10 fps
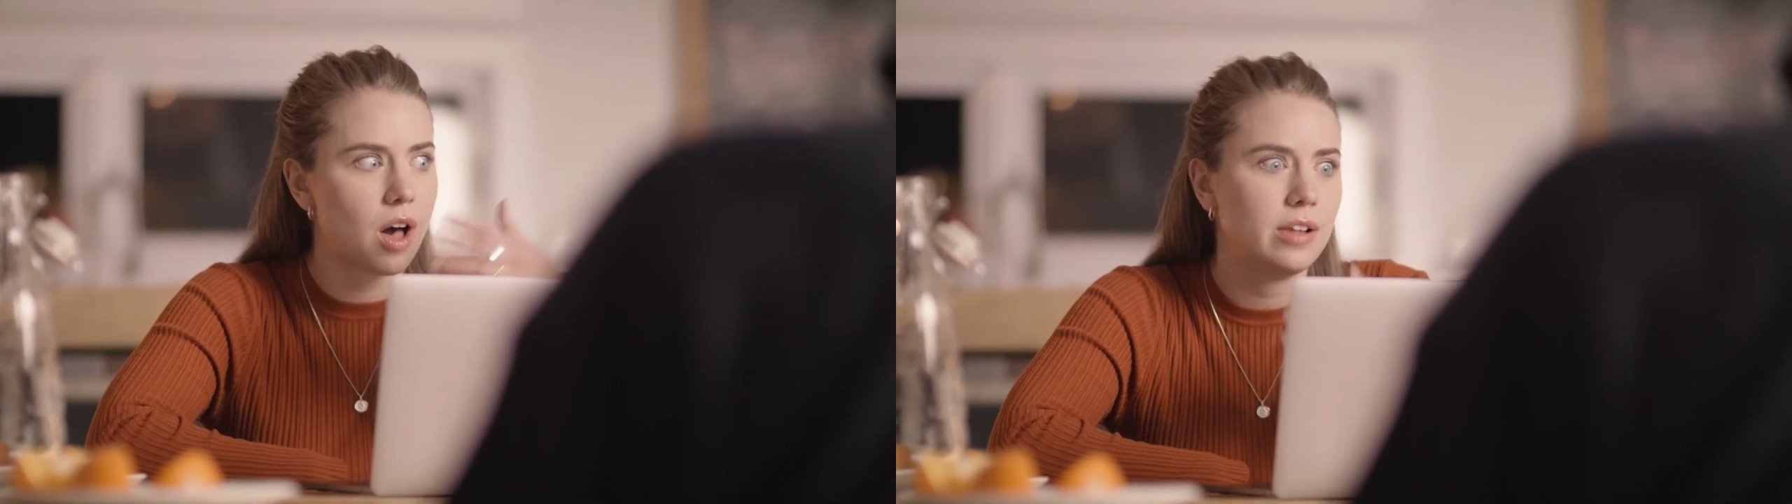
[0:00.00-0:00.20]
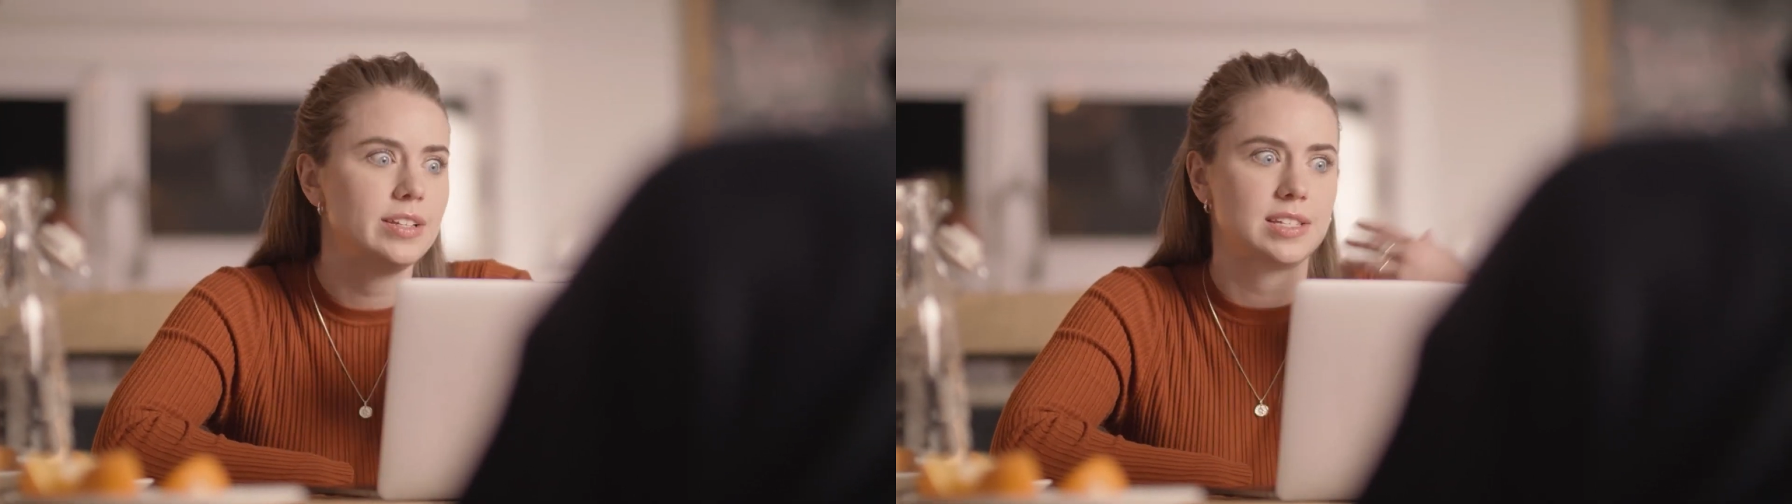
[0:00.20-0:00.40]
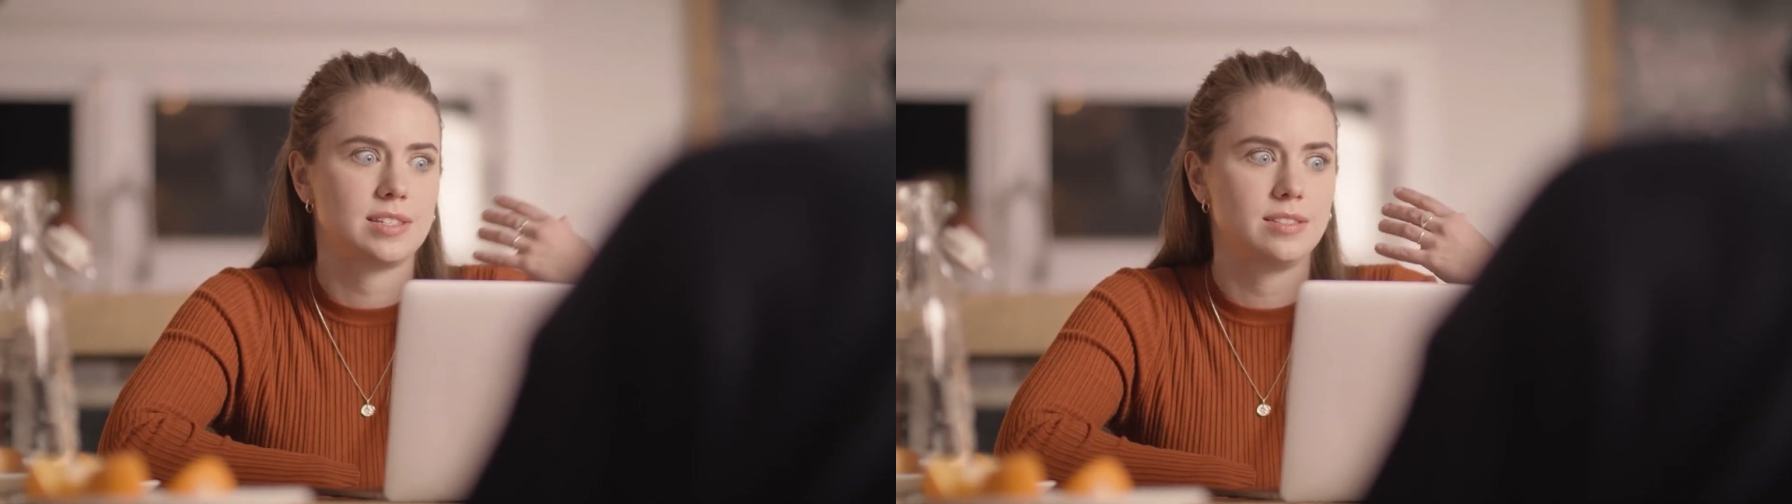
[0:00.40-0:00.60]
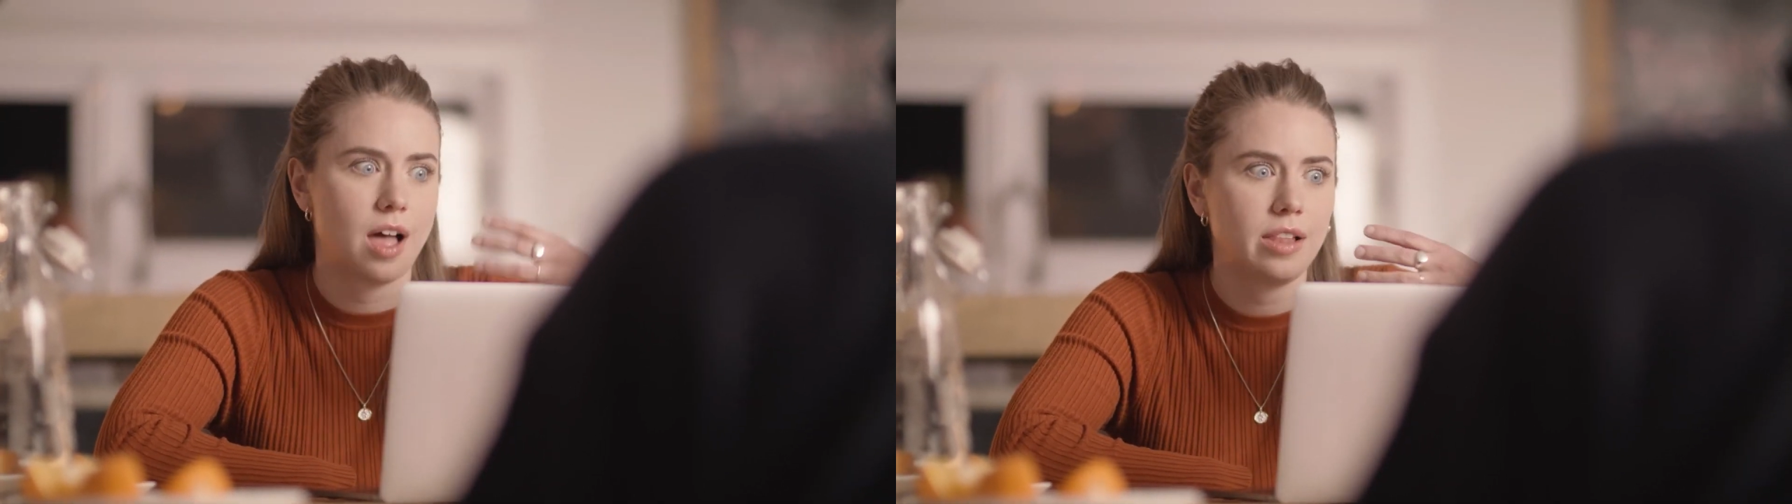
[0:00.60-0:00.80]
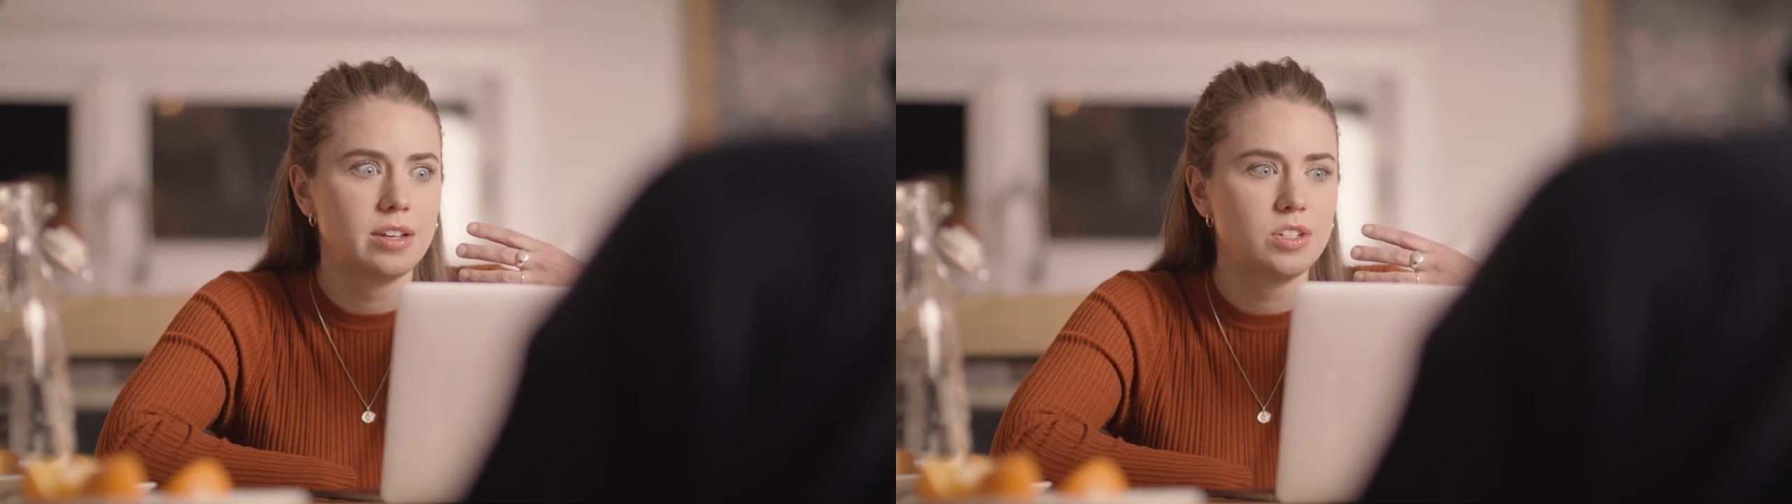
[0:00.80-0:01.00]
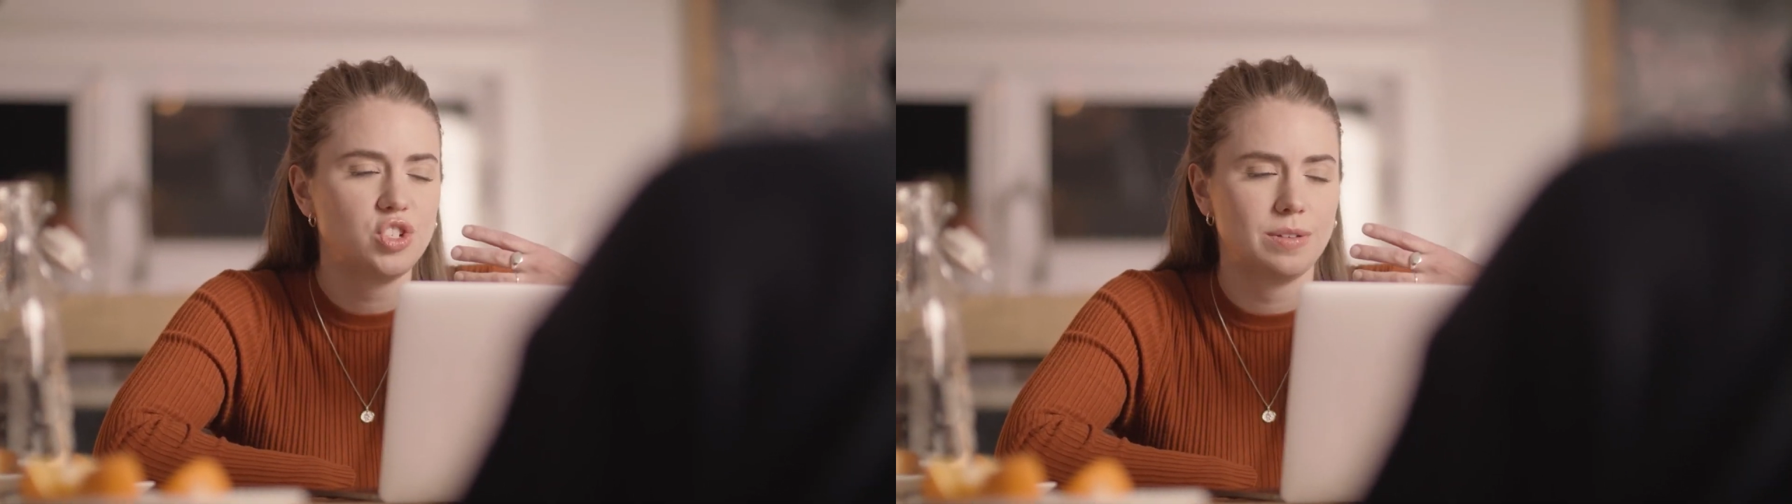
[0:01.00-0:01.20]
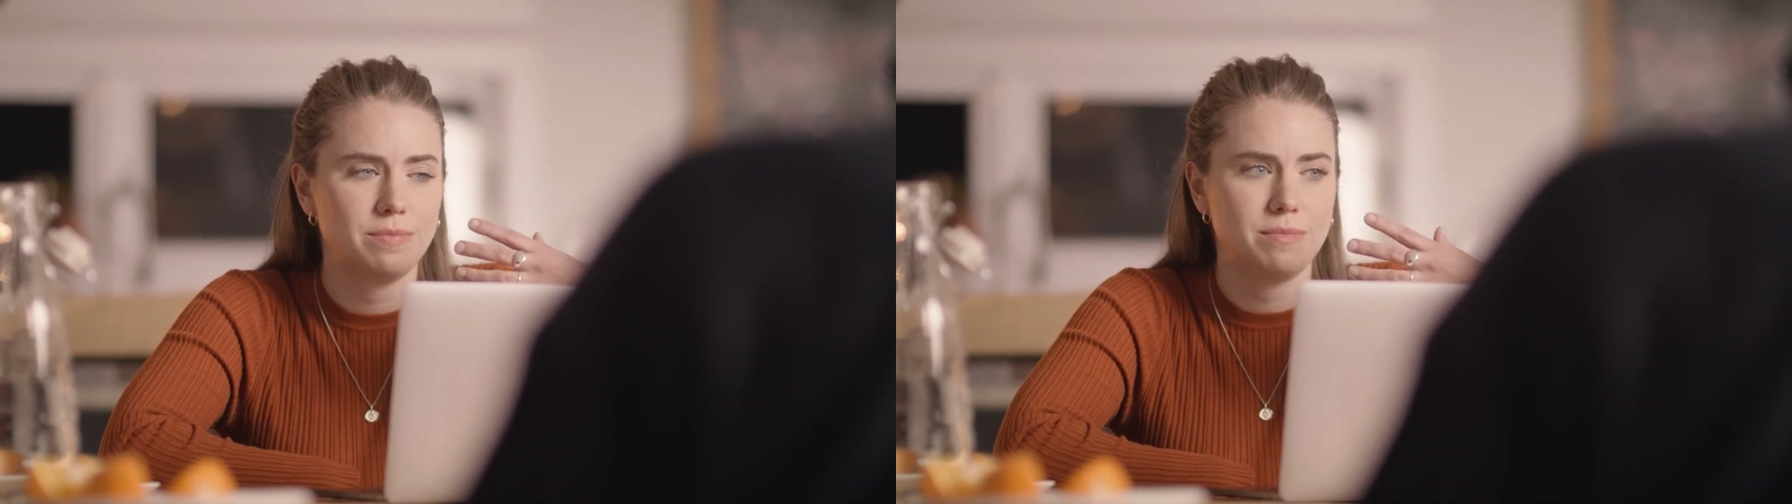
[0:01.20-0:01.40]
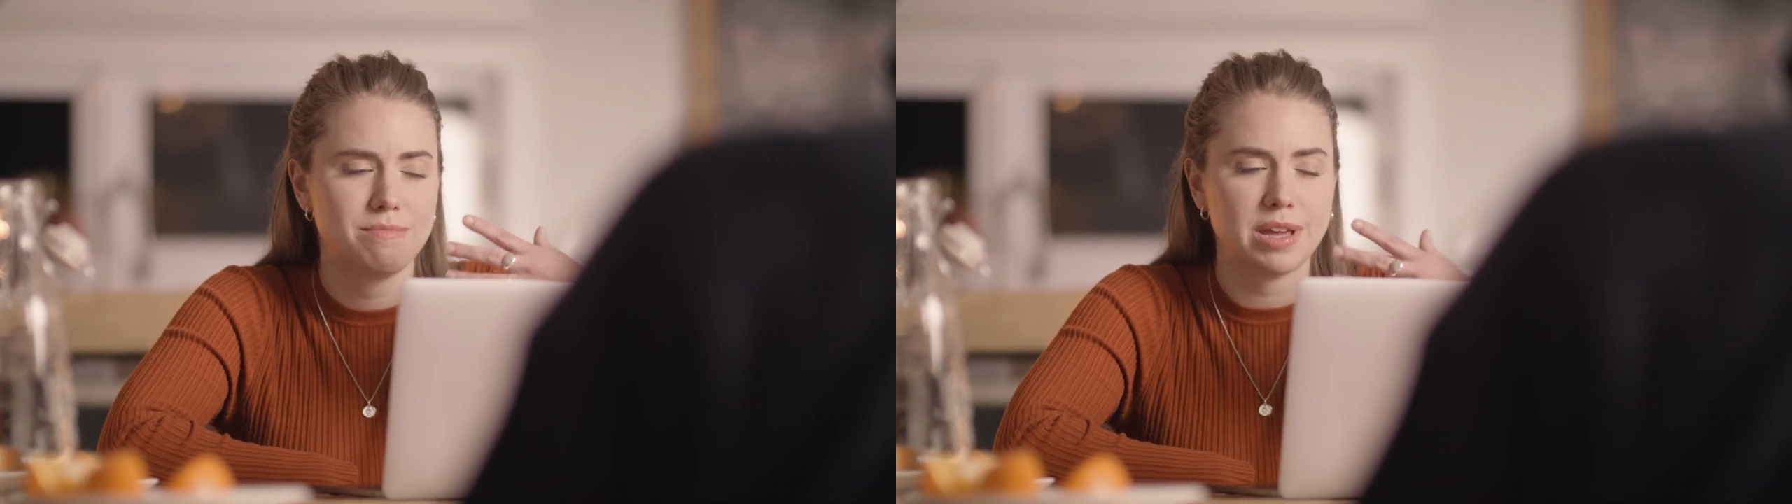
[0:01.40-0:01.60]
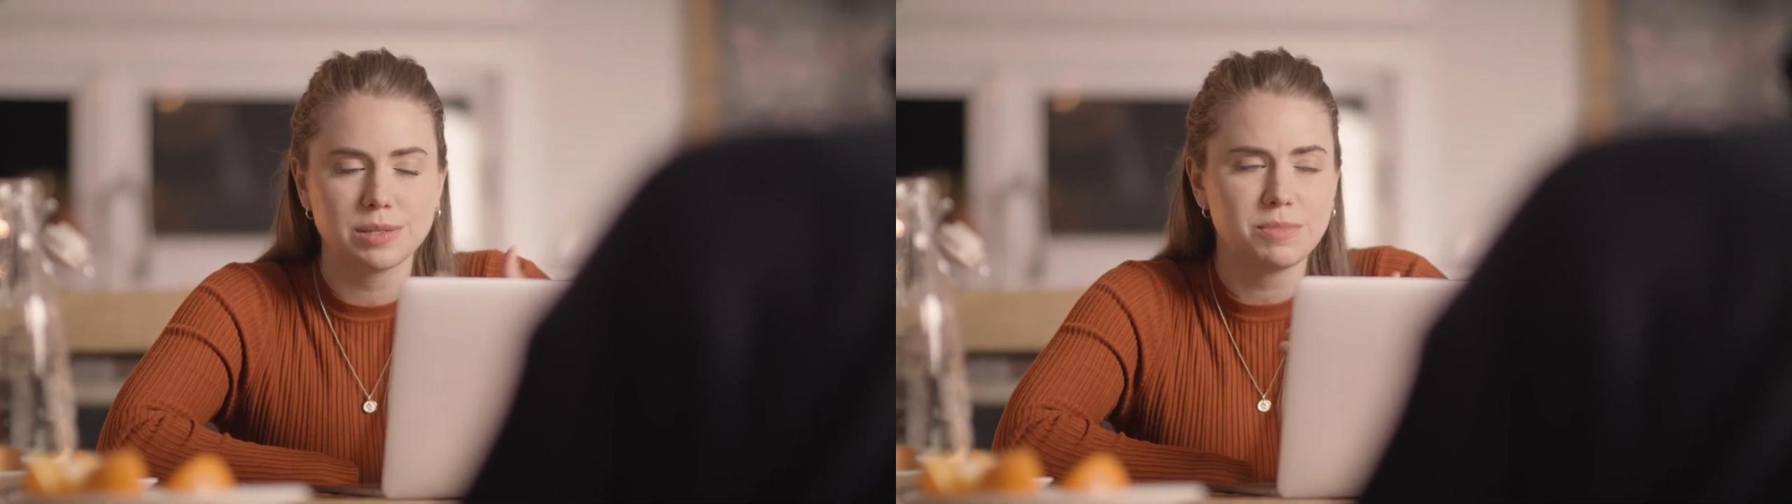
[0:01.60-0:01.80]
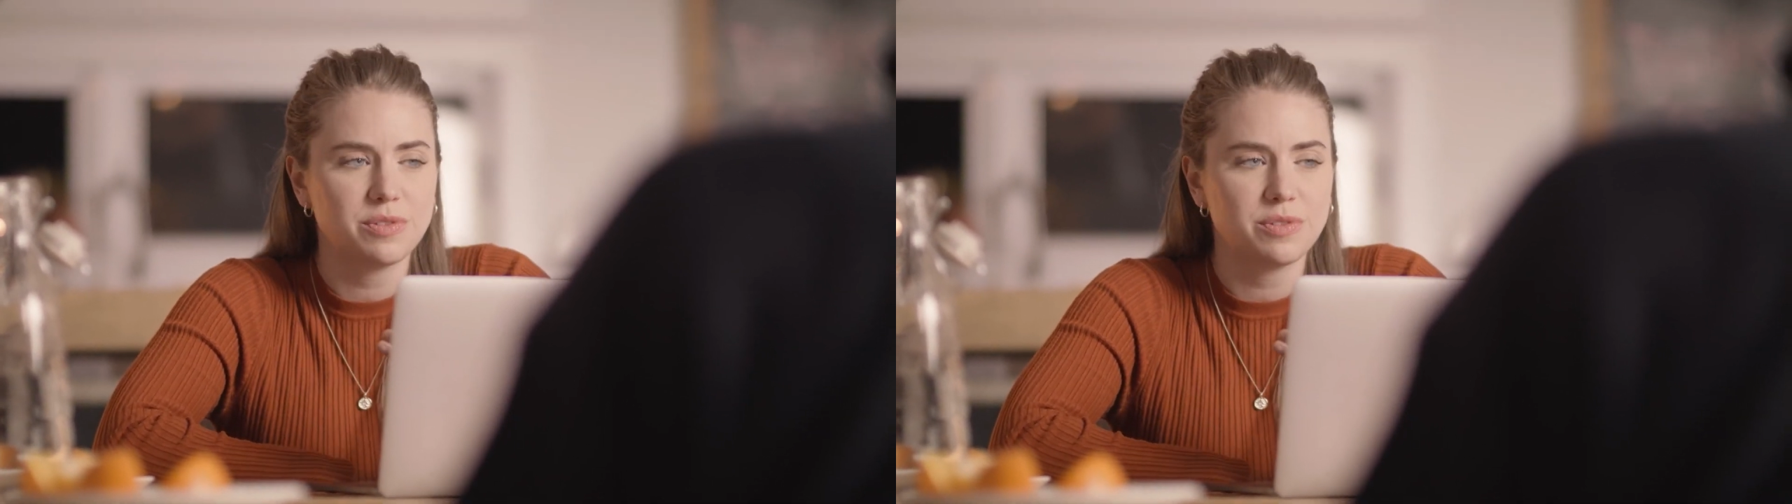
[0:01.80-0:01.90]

all this knowledge makes me